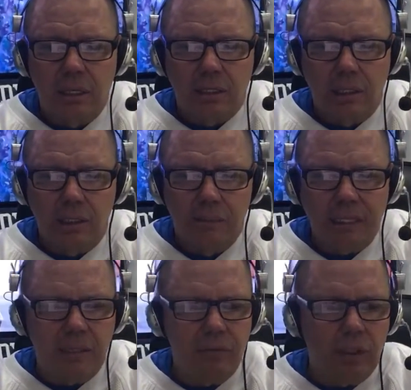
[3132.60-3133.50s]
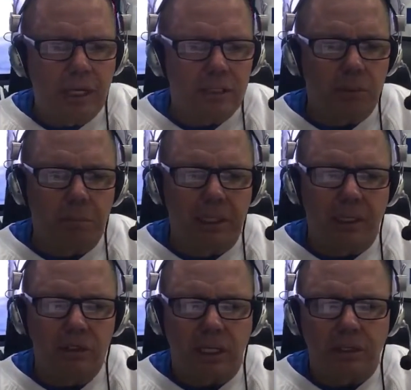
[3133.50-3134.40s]
Let me give you guys some
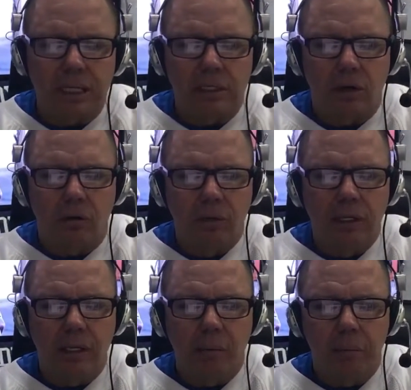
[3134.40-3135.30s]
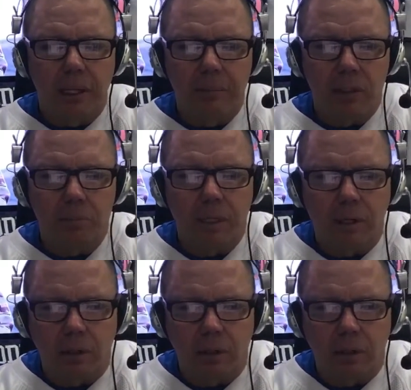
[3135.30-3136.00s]
players I think that are really going to play much better.